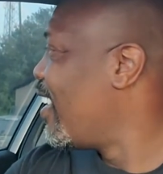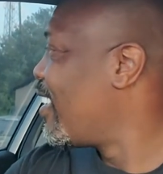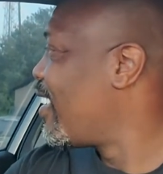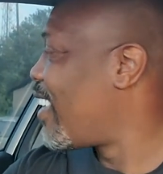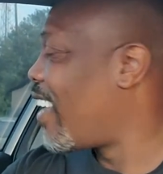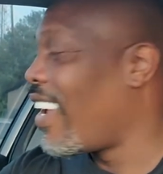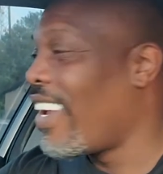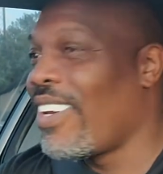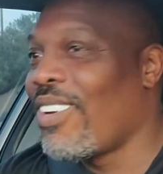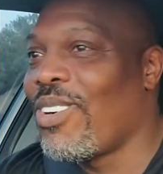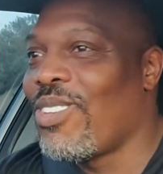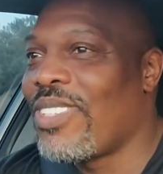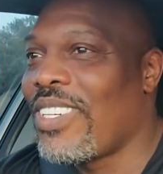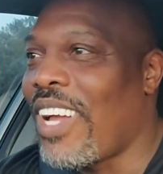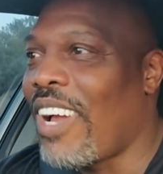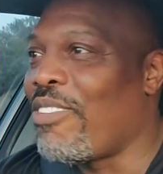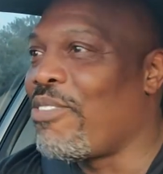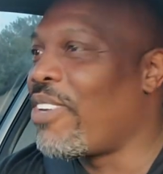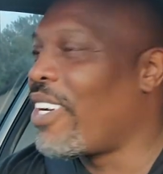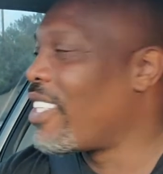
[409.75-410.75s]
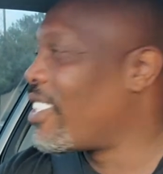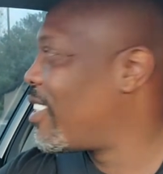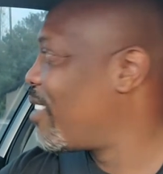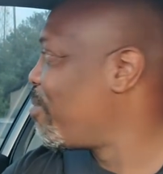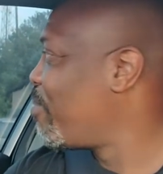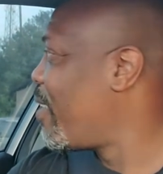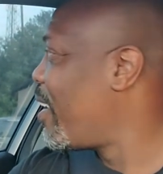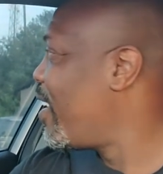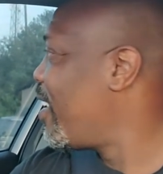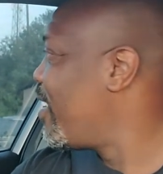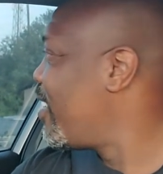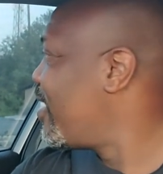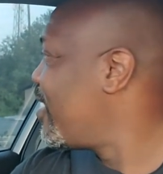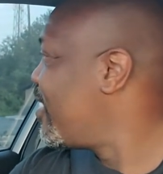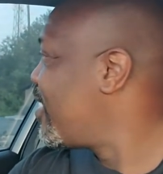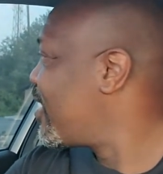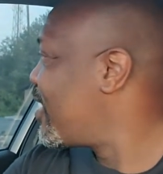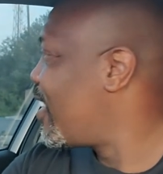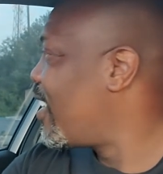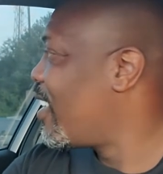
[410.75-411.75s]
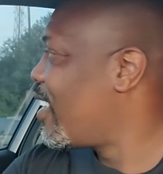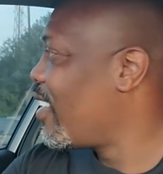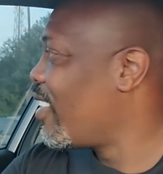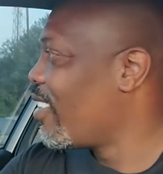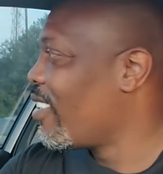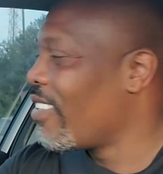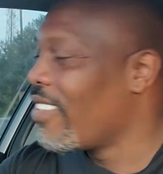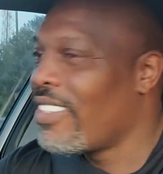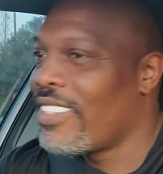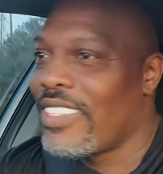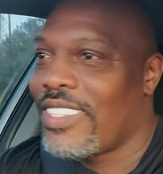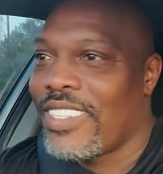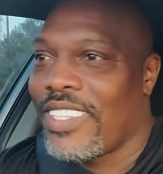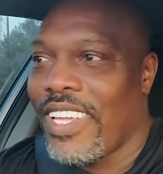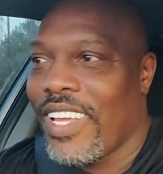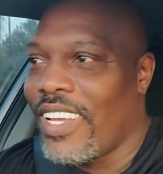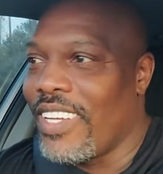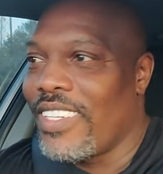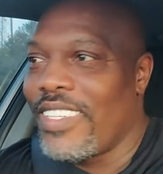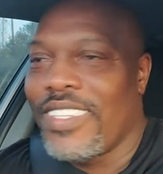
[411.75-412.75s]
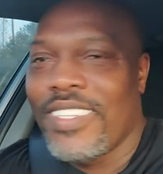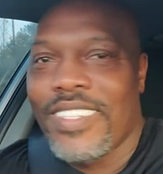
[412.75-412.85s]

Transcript: there ain't no direction, man. The hell is that?